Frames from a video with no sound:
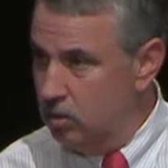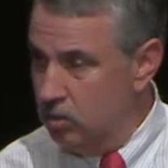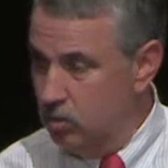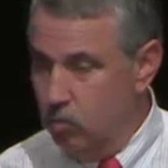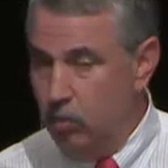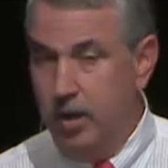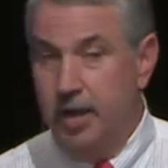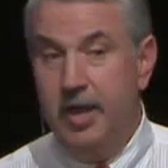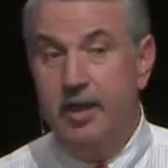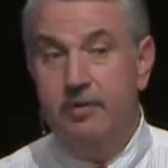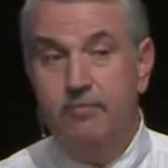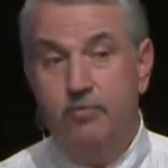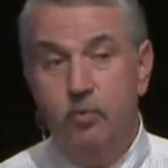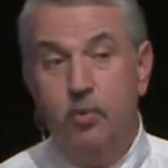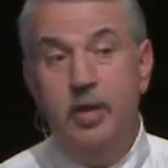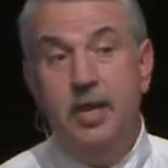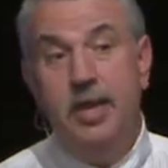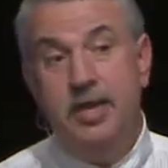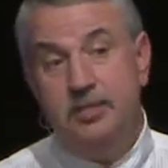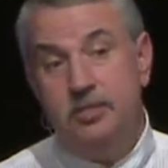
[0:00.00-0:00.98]
where
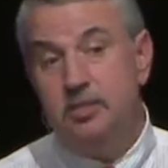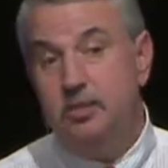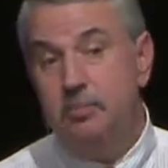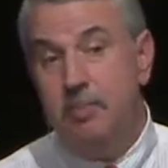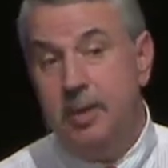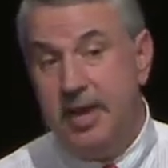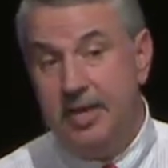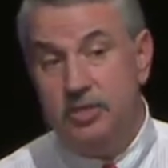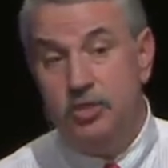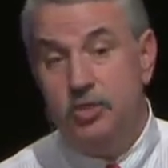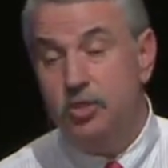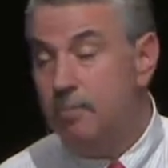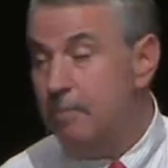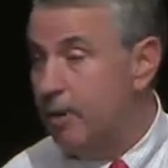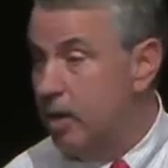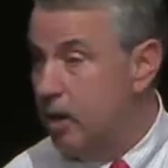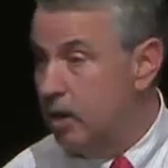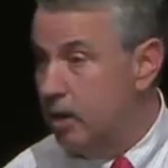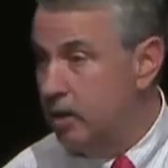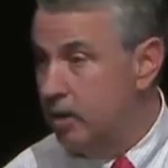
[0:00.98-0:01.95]
everyone has to pass the
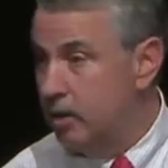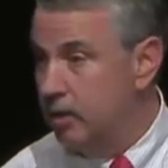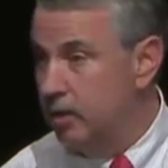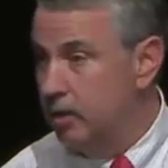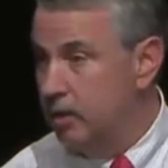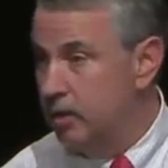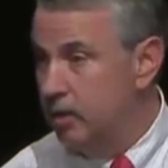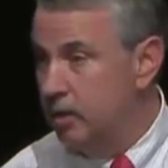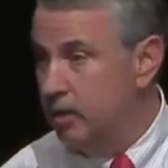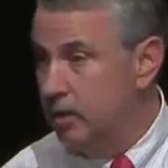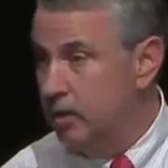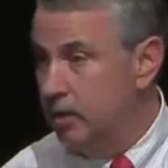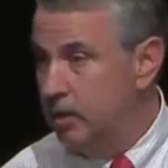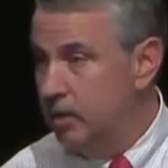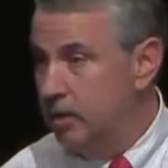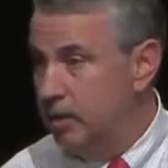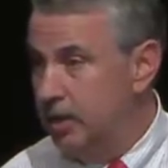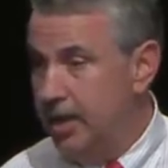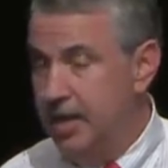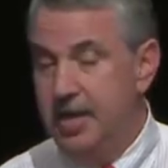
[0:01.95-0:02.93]
bar
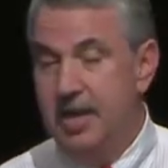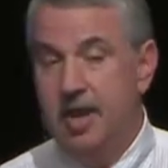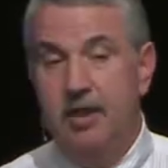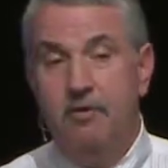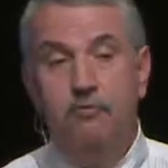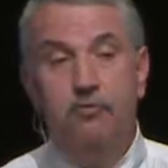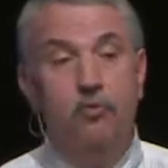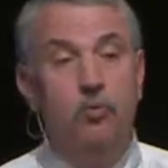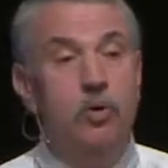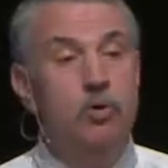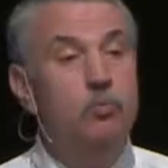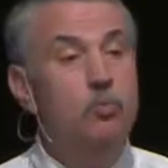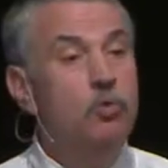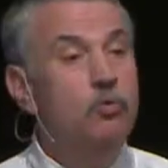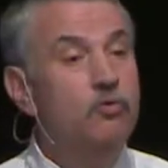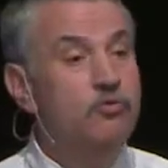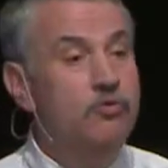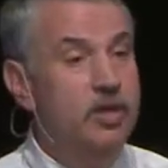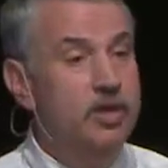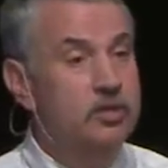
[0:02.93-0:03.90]
and everyone will
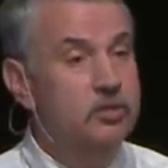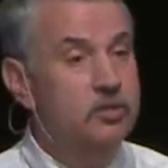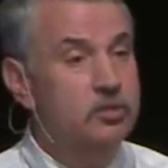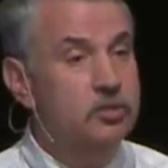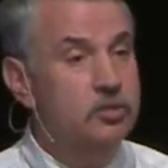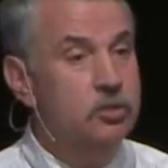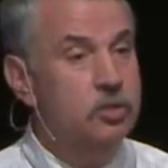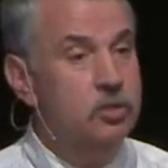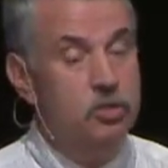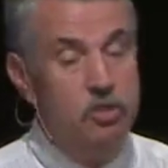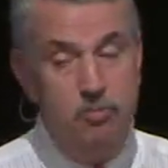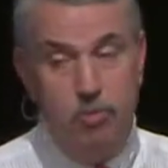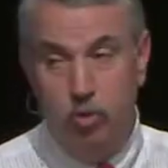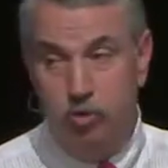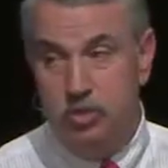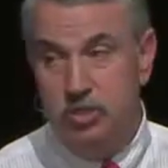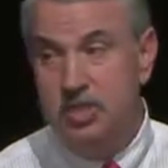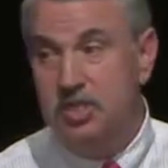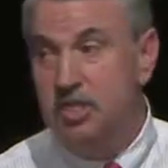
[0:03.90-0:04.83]
face the most